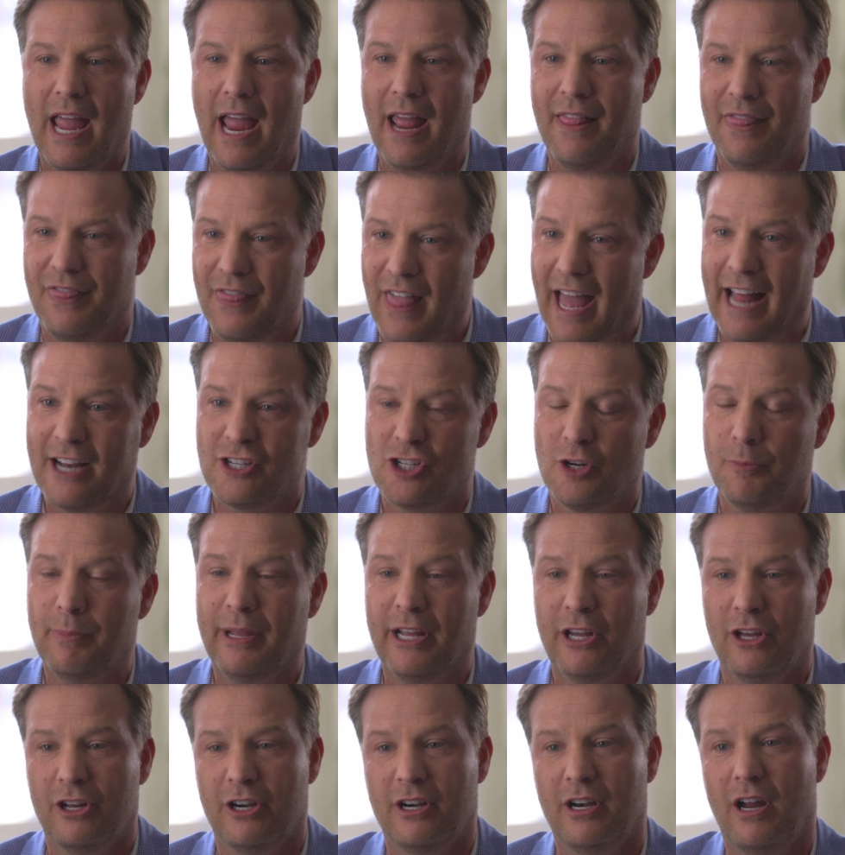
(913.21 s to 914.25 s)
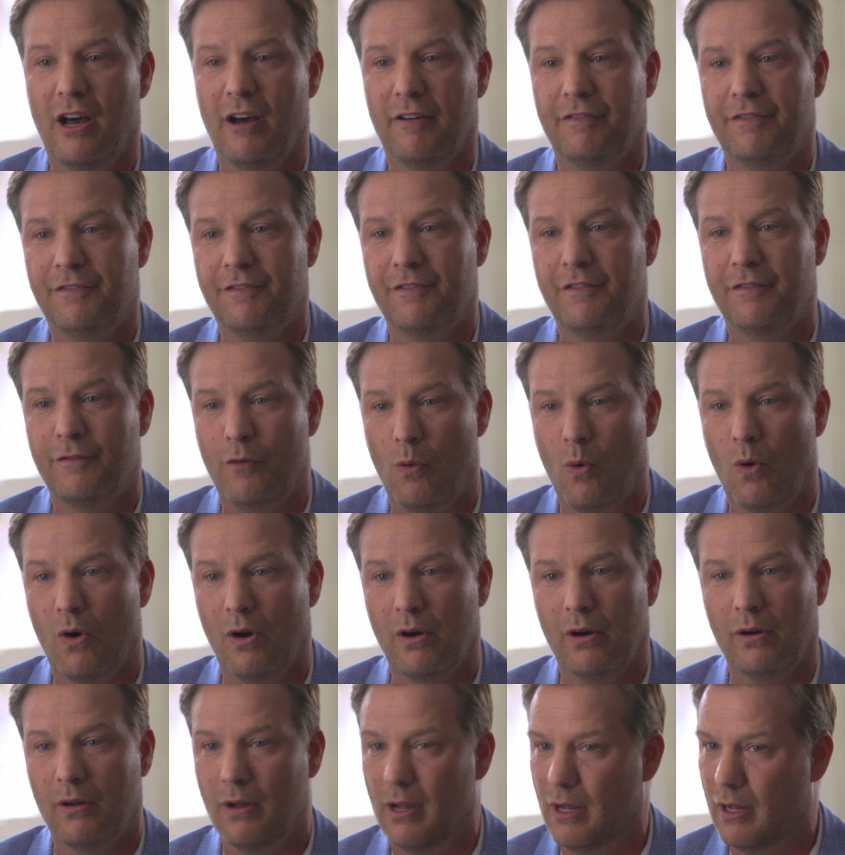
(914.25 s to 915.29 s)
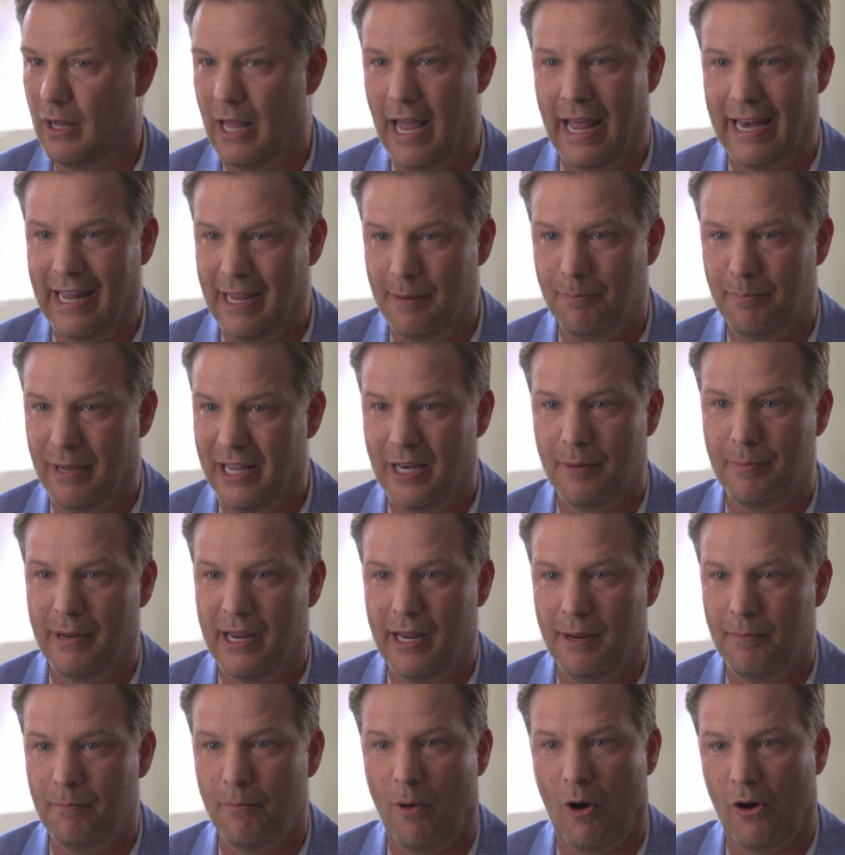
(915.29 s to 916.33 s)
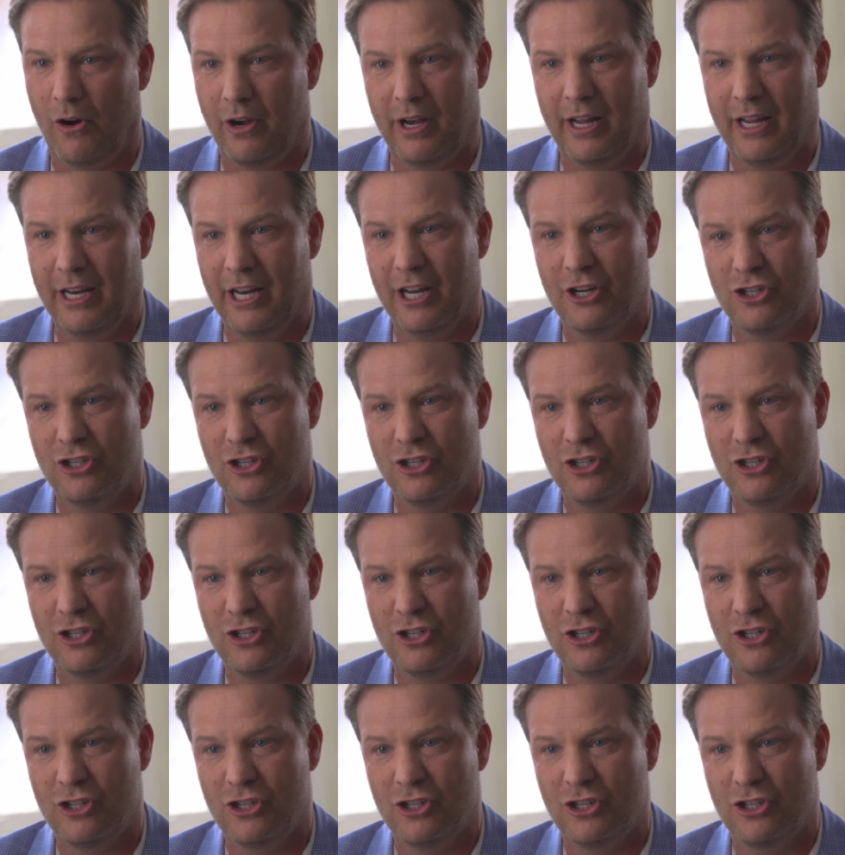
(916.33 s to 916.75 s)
And that should be good enough for any B2B market.